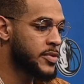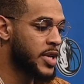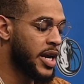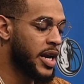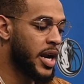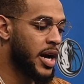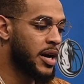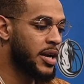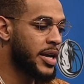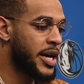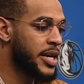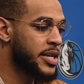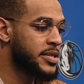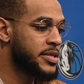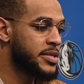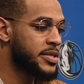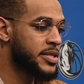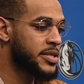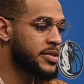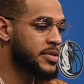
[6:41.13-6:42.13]
In all
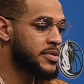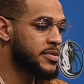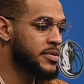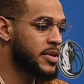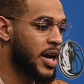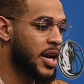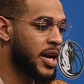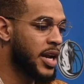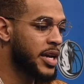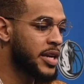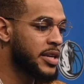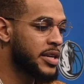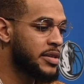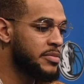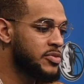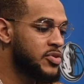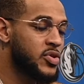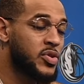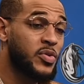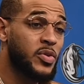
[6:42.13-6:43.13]
honesty, just kind of like
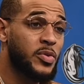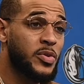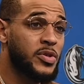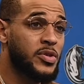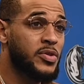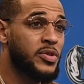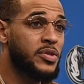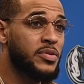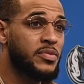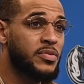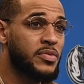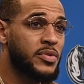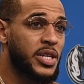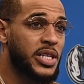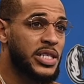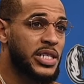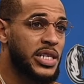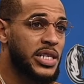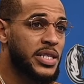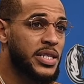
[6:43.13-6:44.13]
keep doing what we're doing
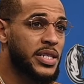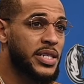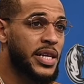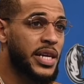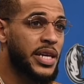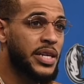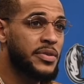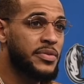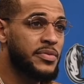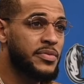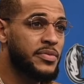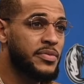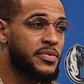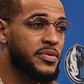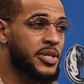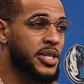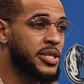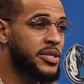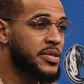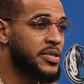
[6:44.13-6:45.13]
at the end of the day.
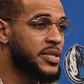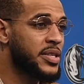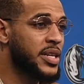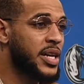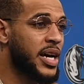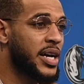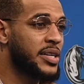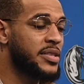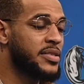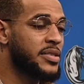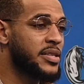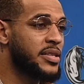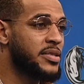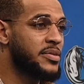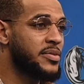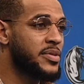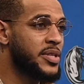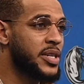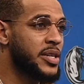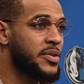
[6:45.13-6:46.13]
There's a lot of
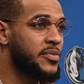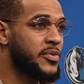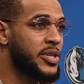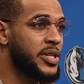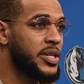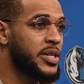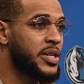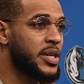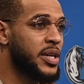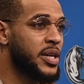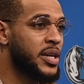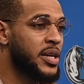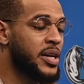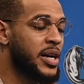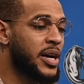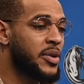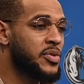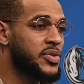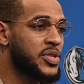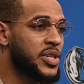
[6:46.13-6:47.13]
teams that really,
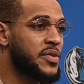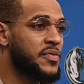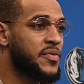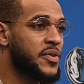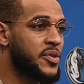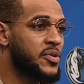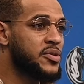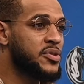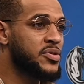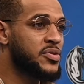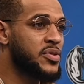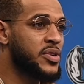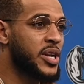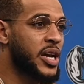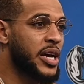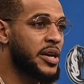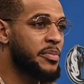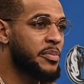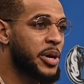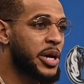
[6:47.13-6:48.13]
I would say, focus on
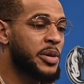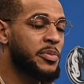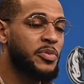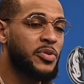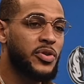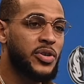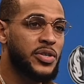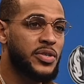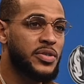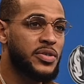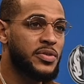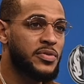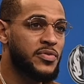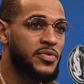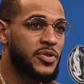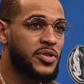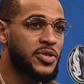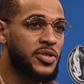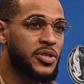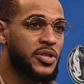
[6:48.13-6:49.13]
like paint points
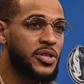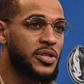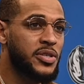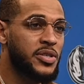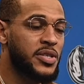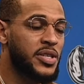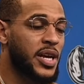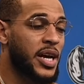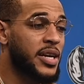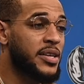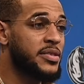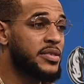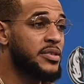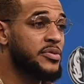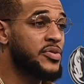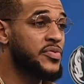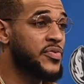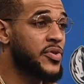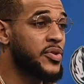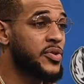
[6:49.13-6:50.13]
for sure. There's a lot of
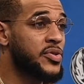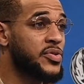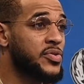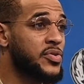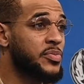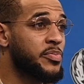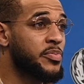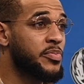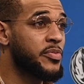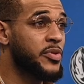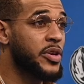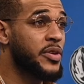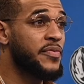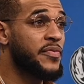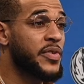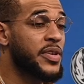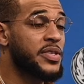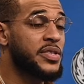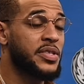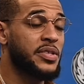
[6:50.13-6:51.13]
teams that focus on
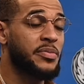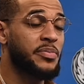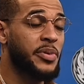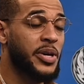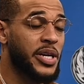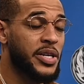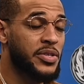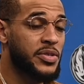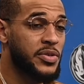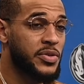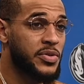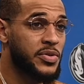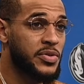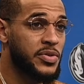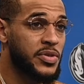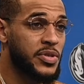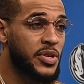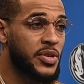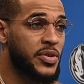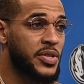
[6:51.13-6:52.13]
defense in the paint too.
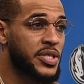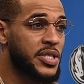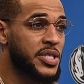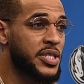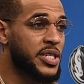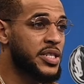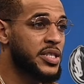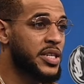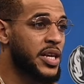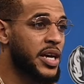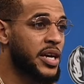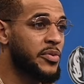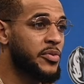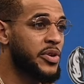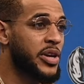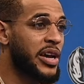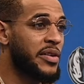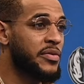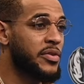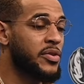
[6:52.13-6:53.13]
So it's just like we
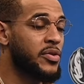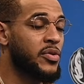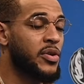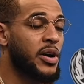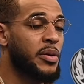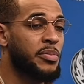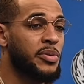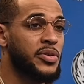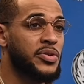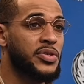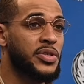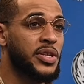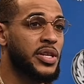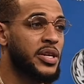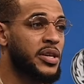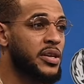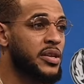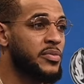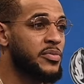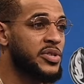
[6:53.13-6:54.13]
have to know our
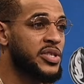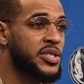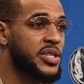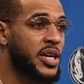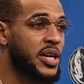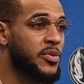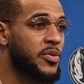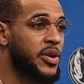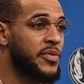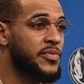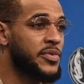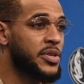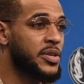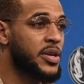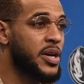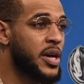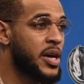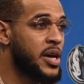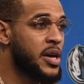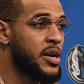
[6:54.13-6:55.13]
personnel and we just kind of have to
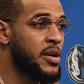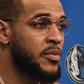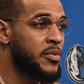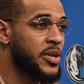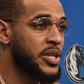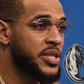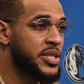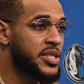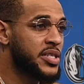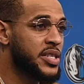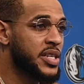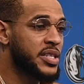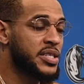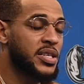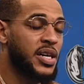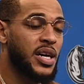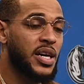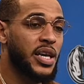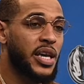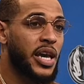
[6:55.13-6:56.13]
really just stick
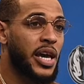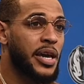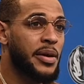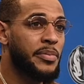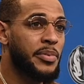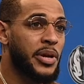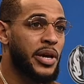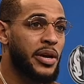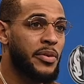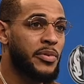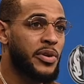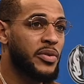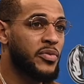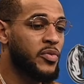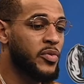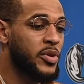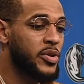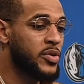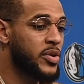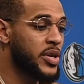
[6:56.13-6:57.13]
to our game plan whenever
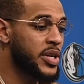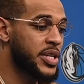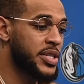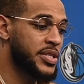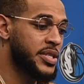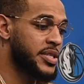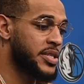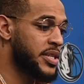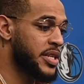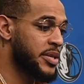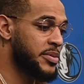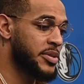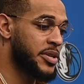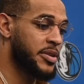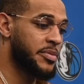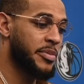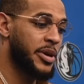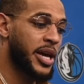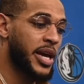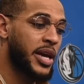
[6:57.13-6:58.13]
we go against the teams that
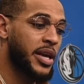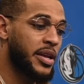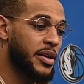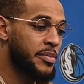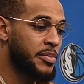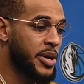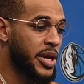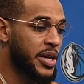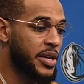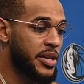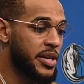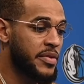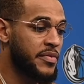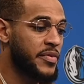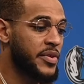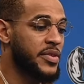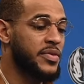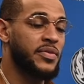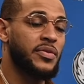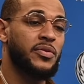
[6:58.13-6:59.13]
are bad at paint
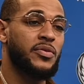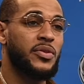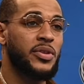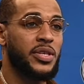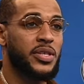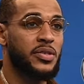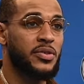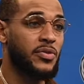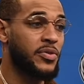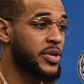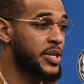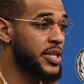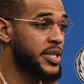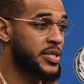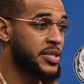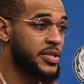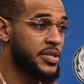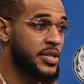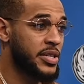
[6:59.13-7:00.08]
defense and going against the